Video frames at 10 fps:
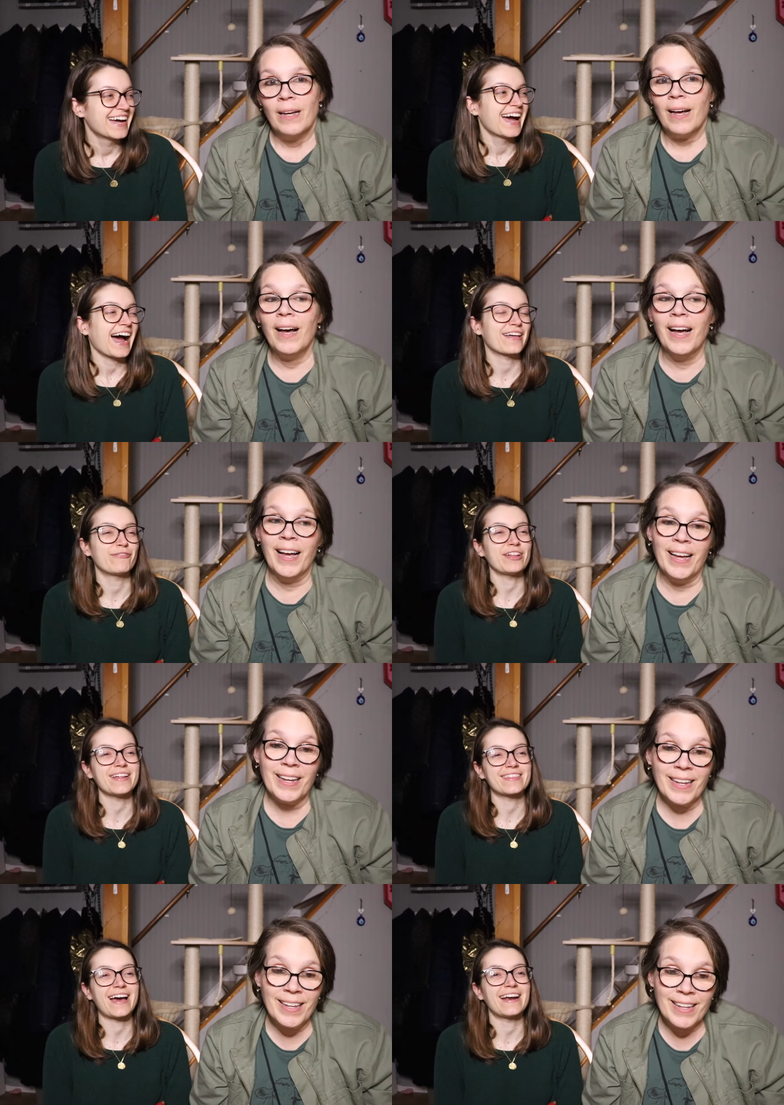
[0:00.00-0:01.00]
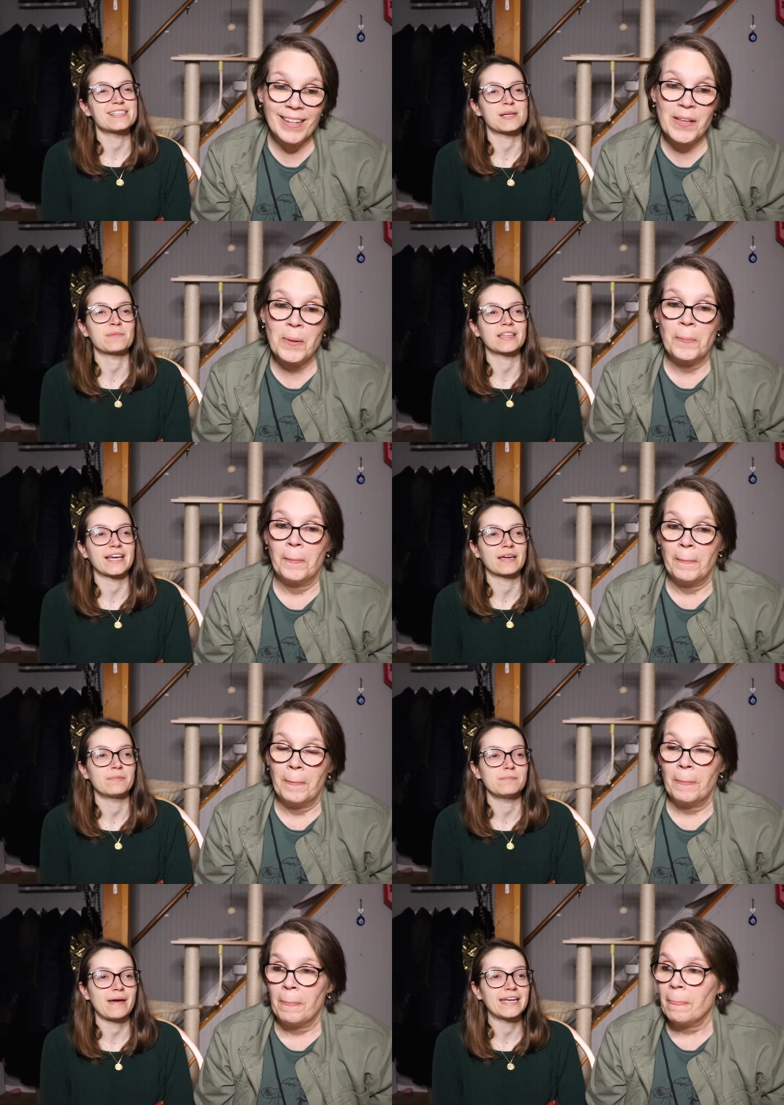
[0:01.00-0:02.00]
Speaker 1: I feel like that is something that can
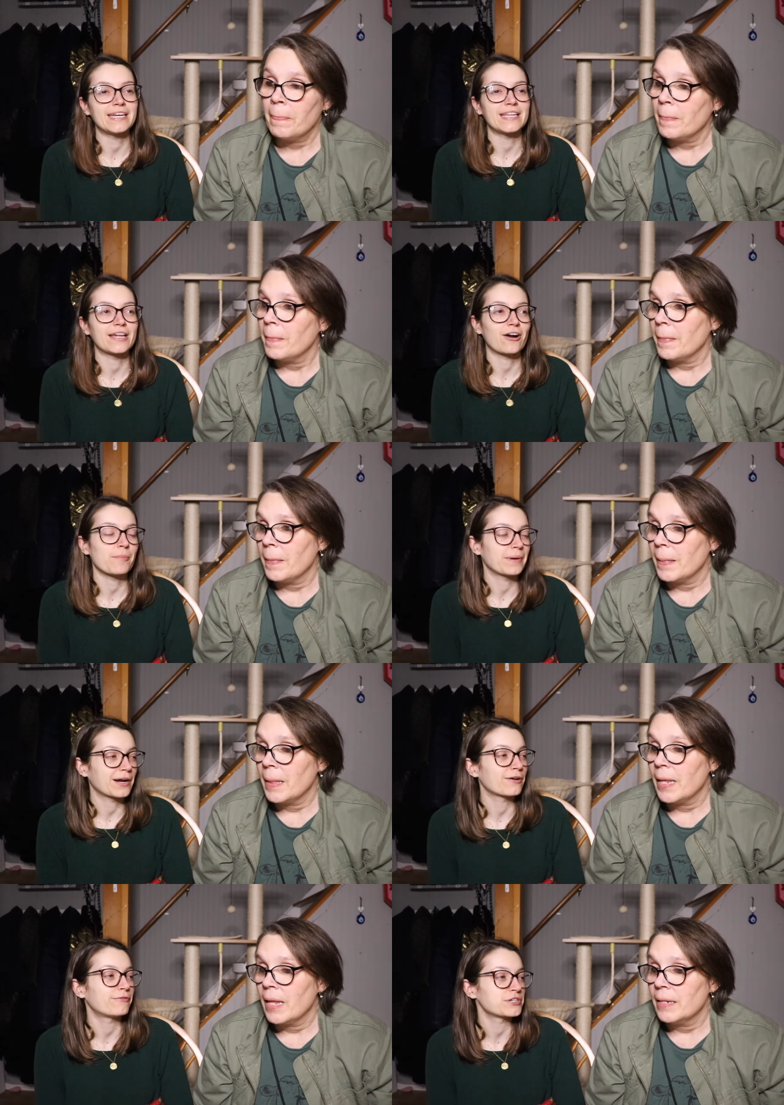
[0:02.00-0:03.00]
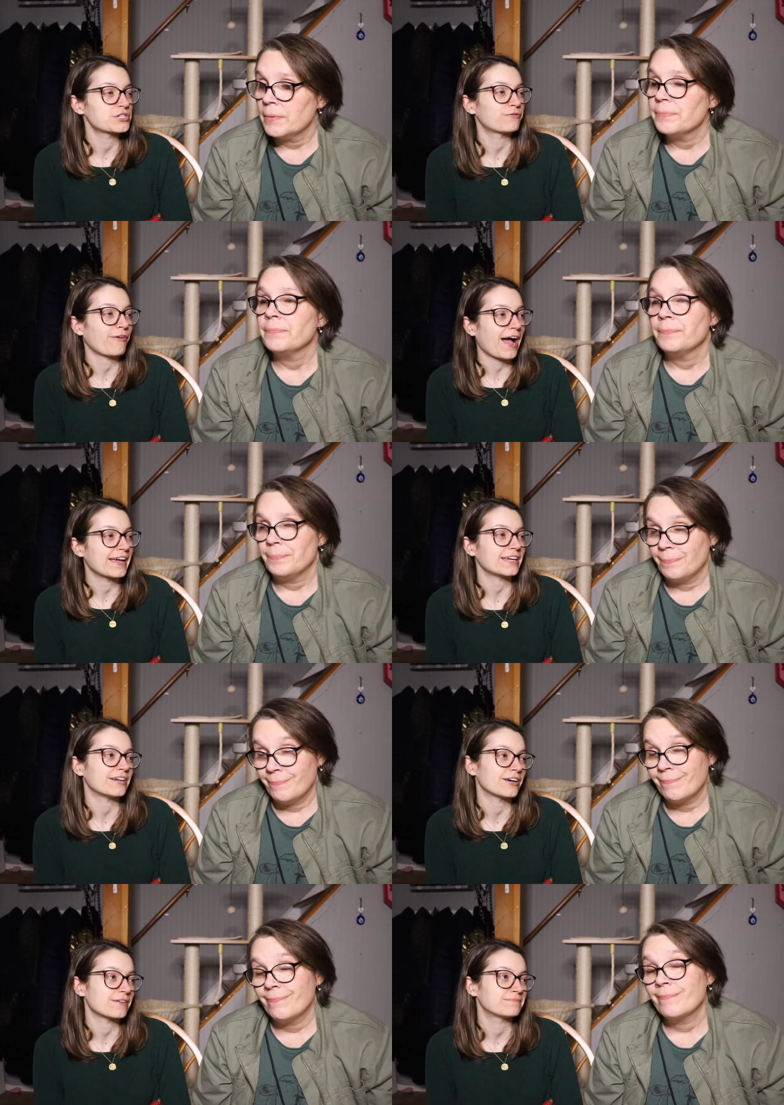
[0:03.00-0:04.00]
be mended. There are bigger fish to fry
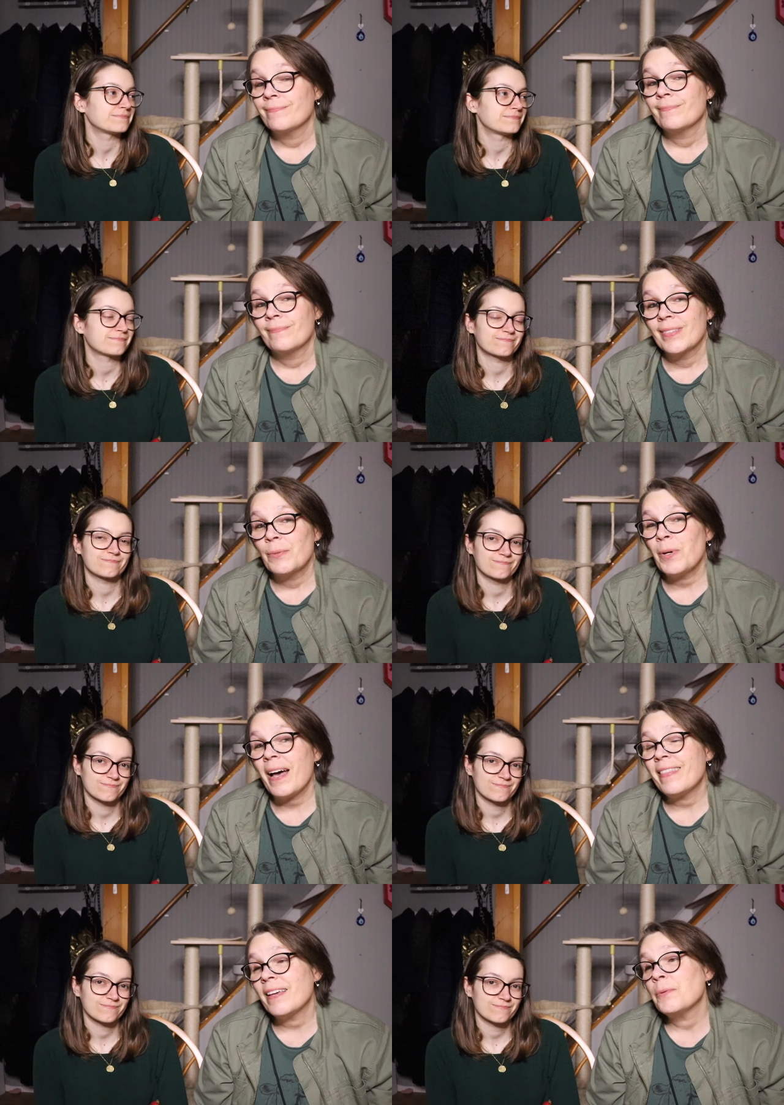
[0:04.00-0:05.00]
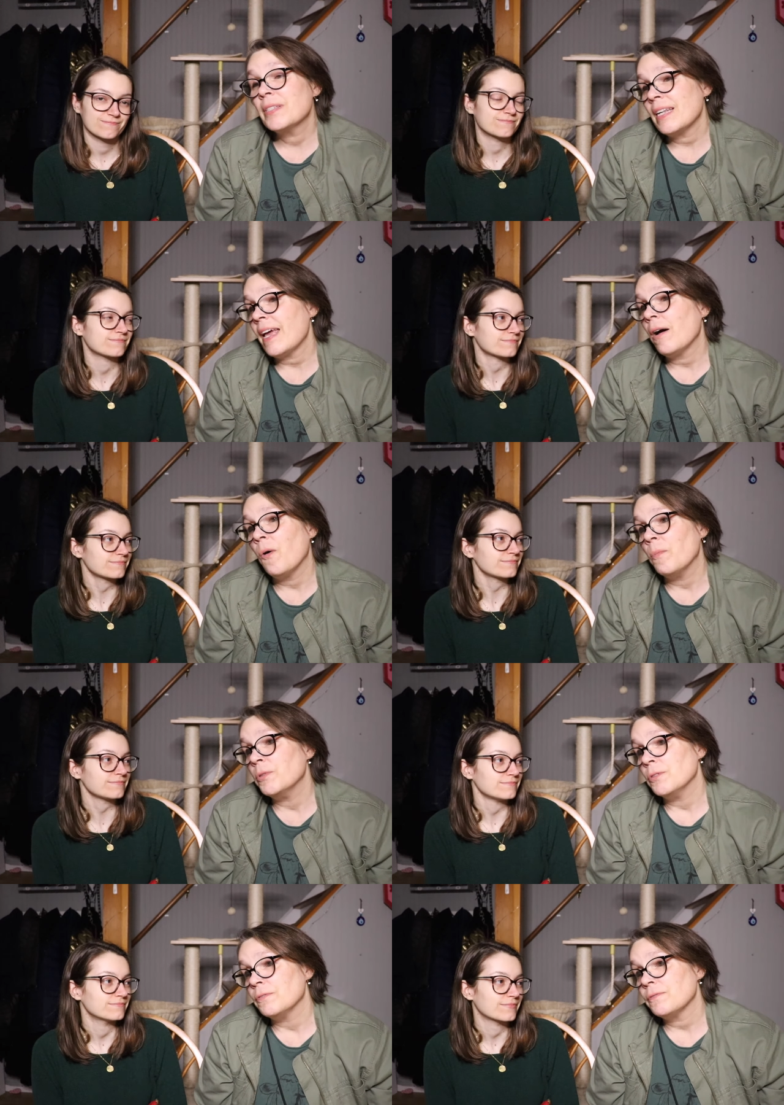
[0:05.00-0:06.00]
here.
Speaker 2: I think it was an a hole
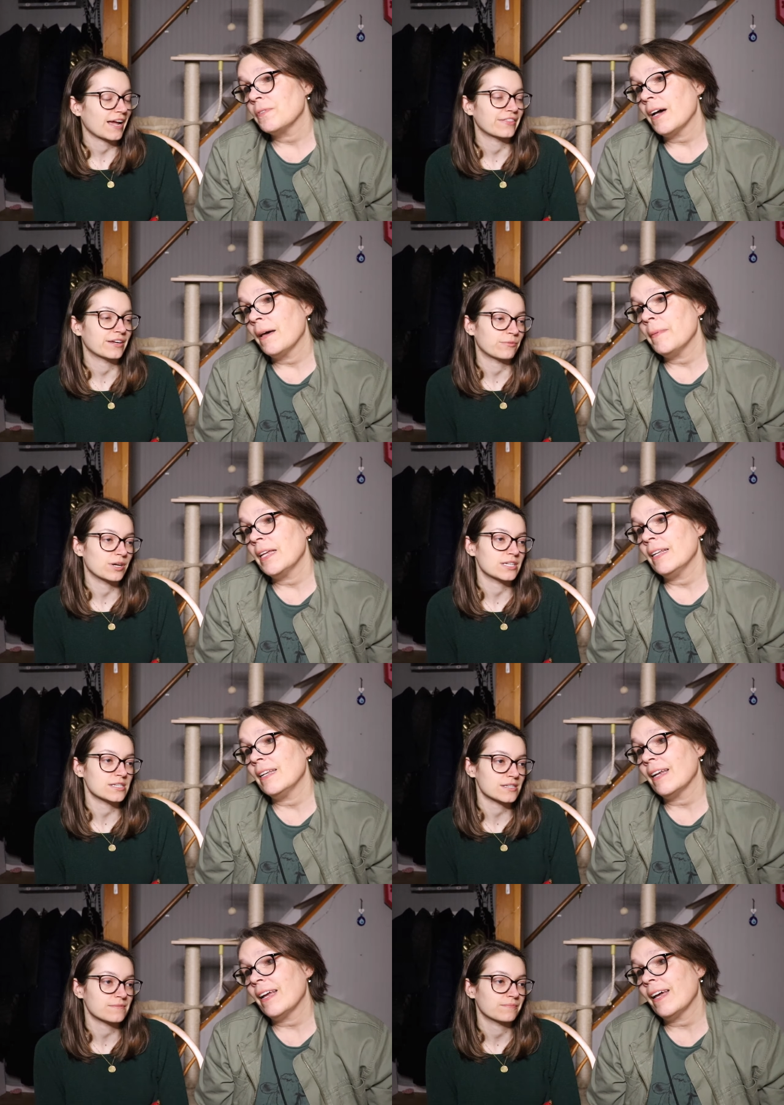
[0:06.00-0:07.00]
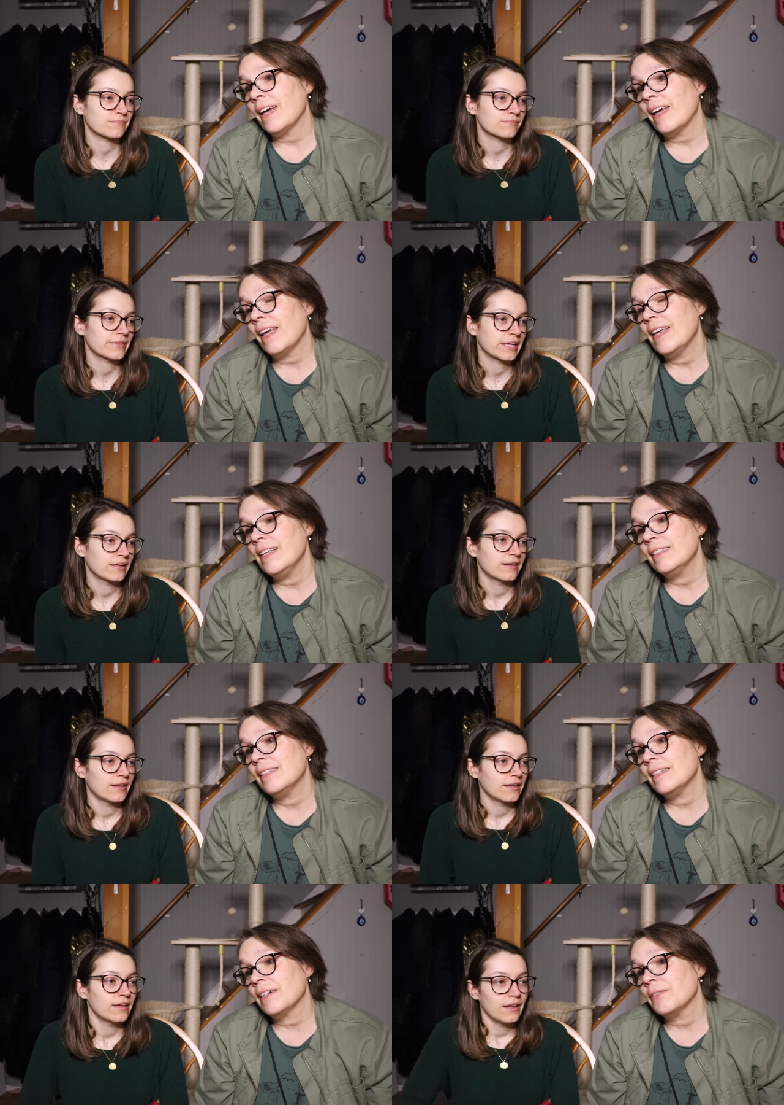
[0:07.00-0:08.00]
move. I, I mean, was. he's a dick